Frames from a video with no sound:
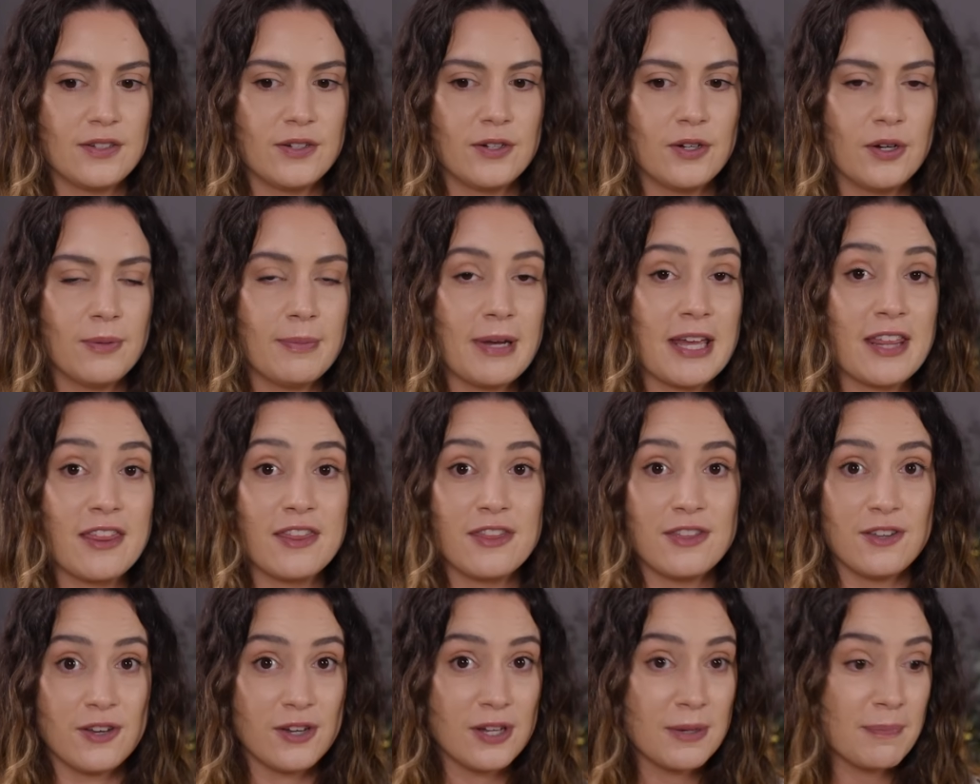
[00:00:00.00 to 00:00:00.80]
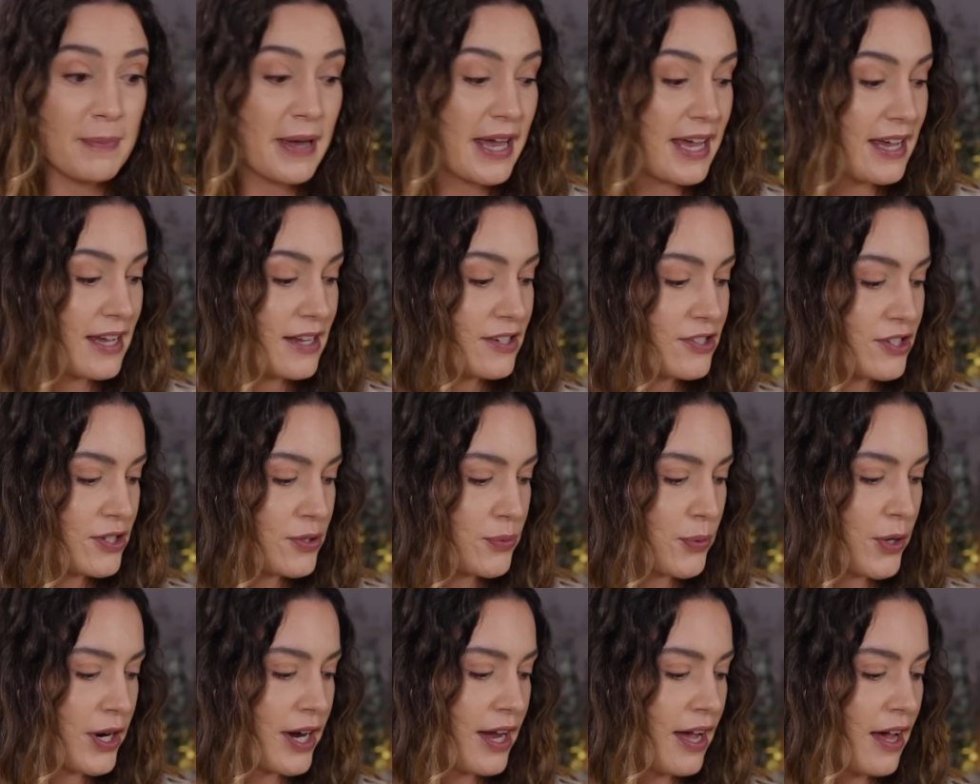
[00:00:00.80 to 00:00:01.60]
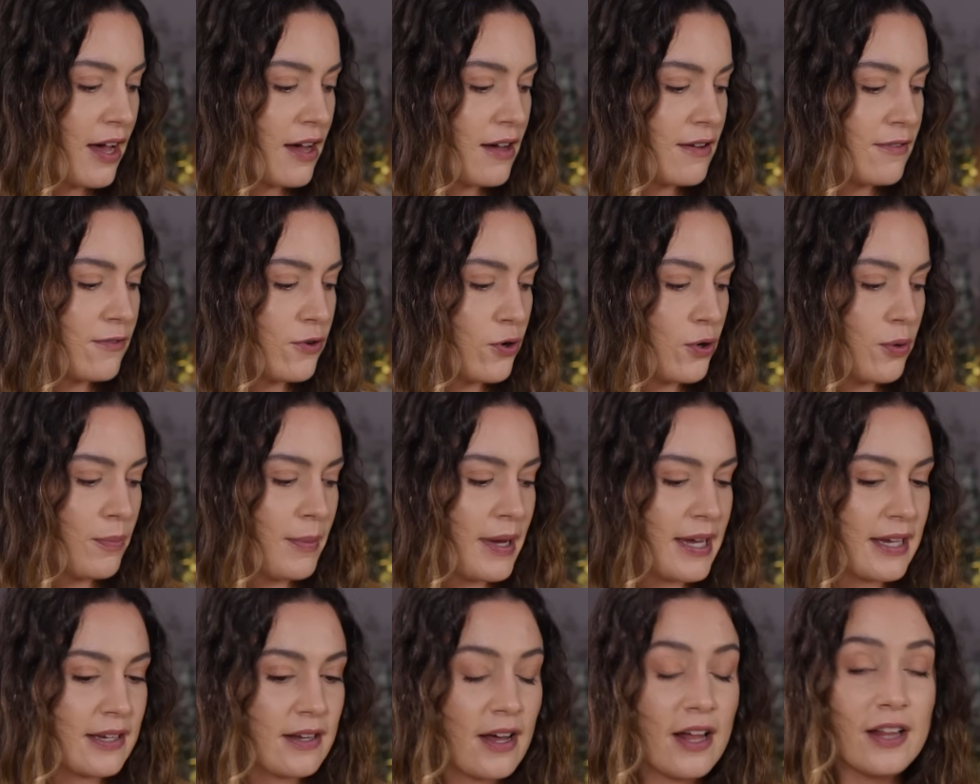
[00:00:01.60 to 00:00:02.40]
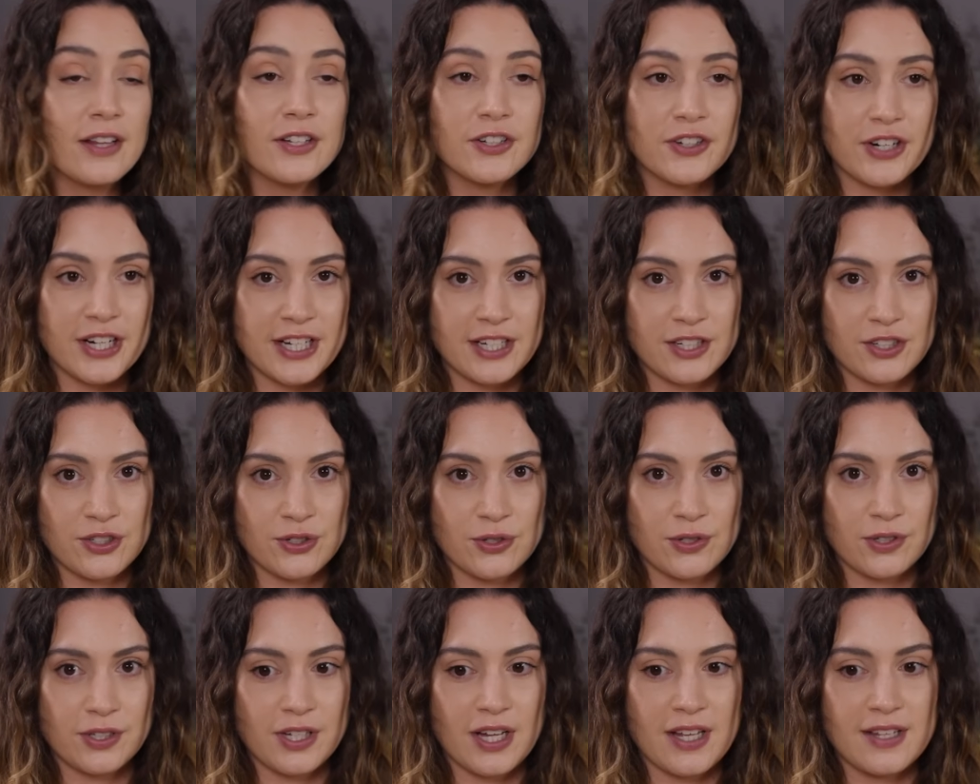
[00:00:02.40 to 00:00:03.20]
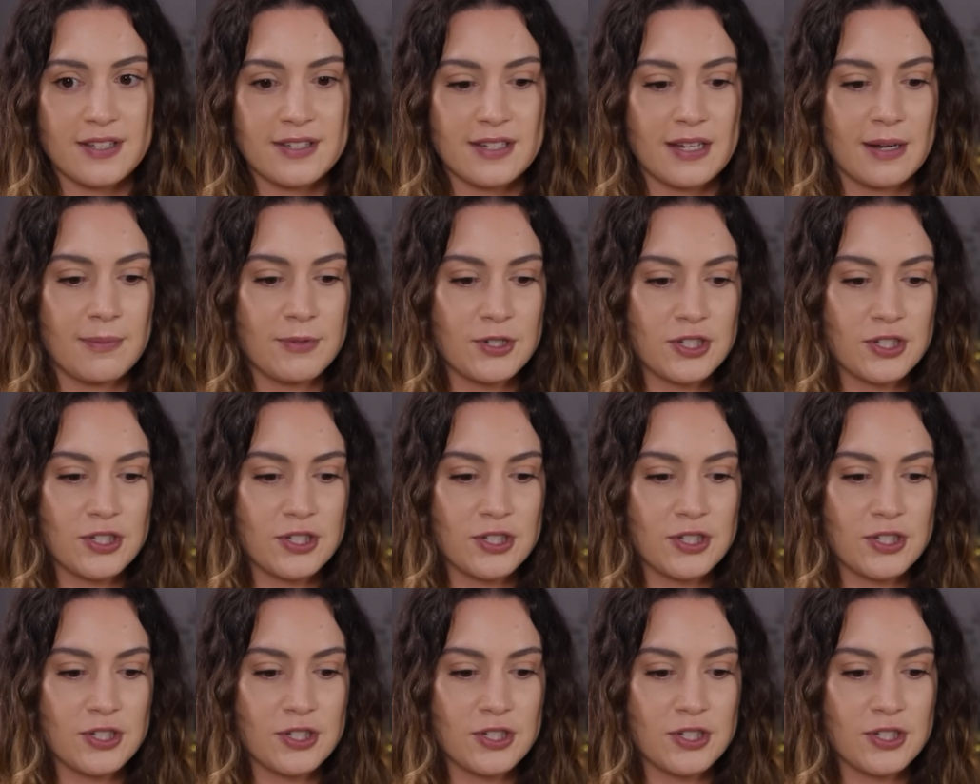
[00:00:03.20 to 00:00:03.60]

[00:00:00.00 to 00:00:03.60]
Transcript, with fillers: So on my third page is where I have all my color grading shortcuts, and